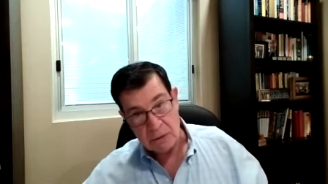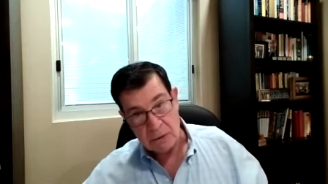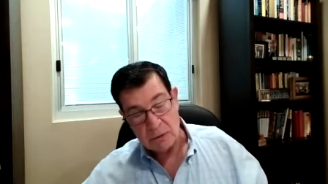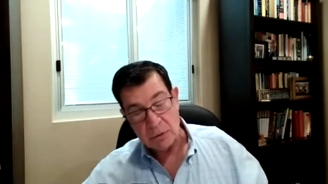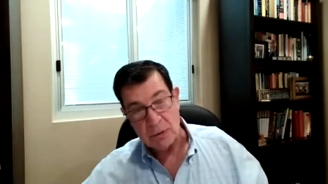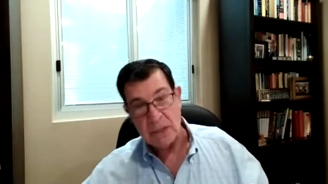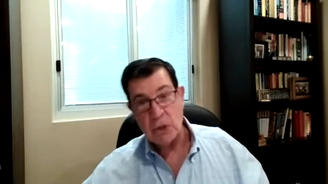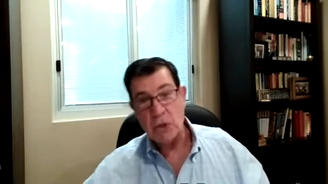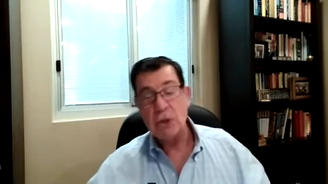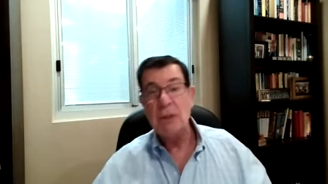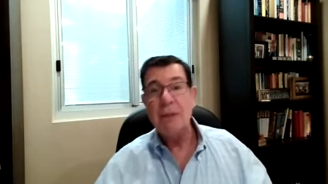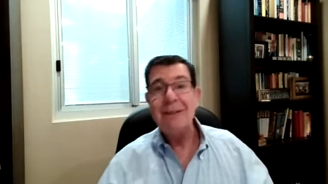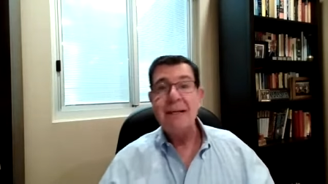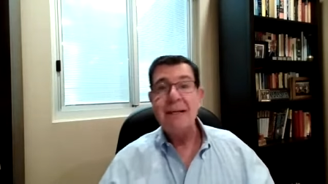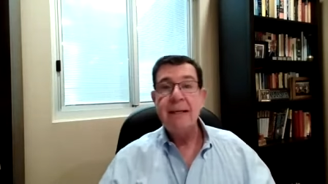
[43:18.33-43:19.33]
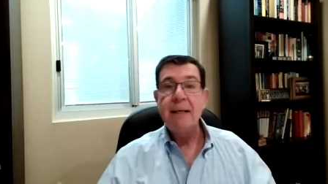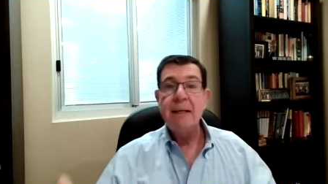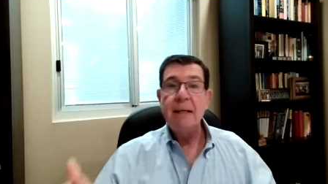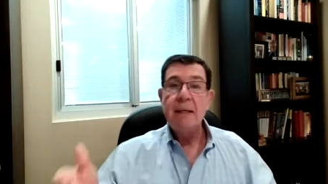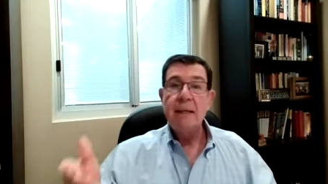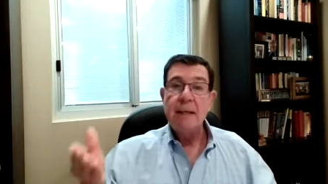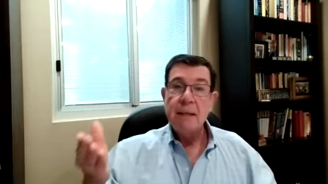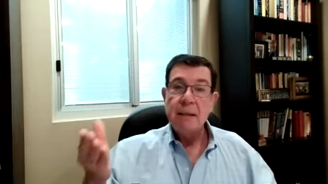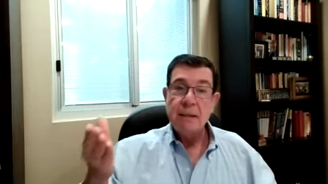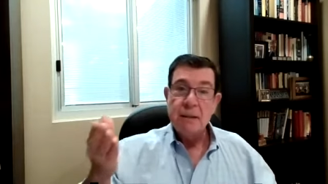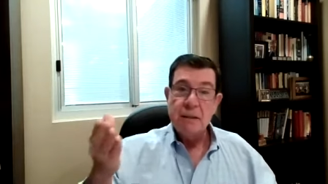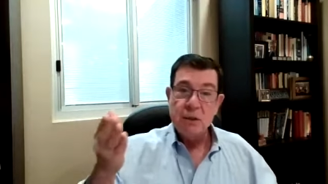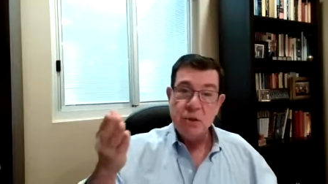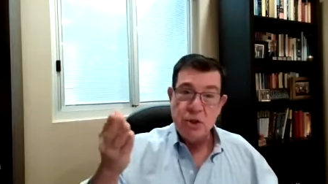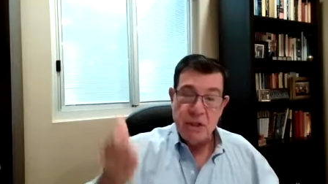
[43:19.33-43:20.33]
tradition,
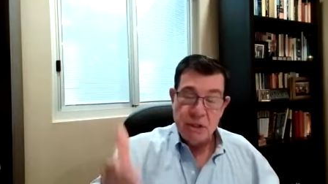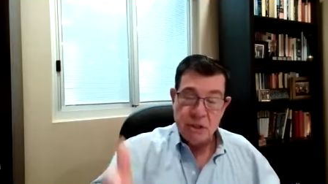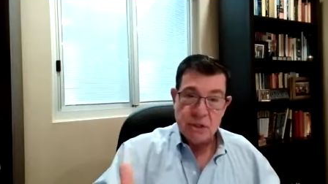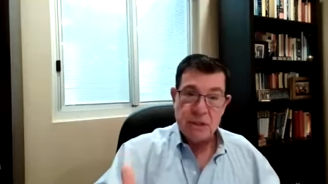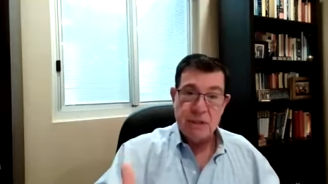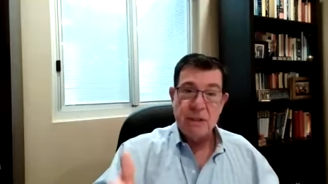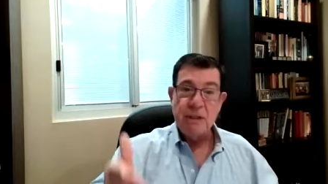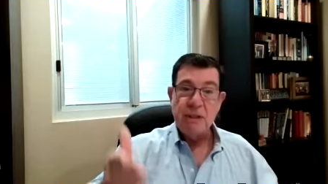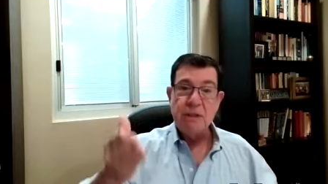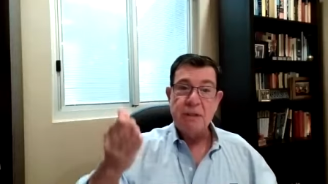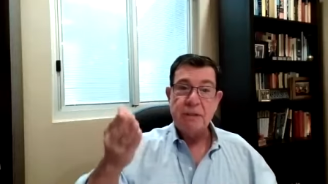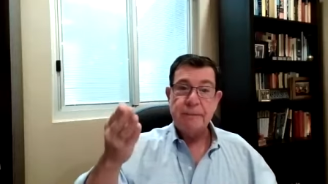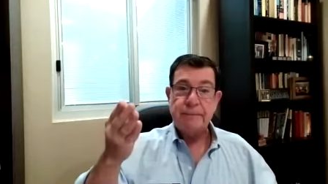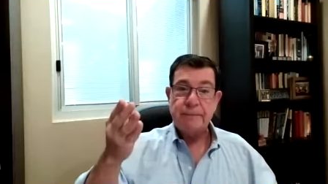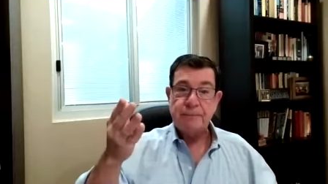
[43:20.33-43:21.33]
Jesus's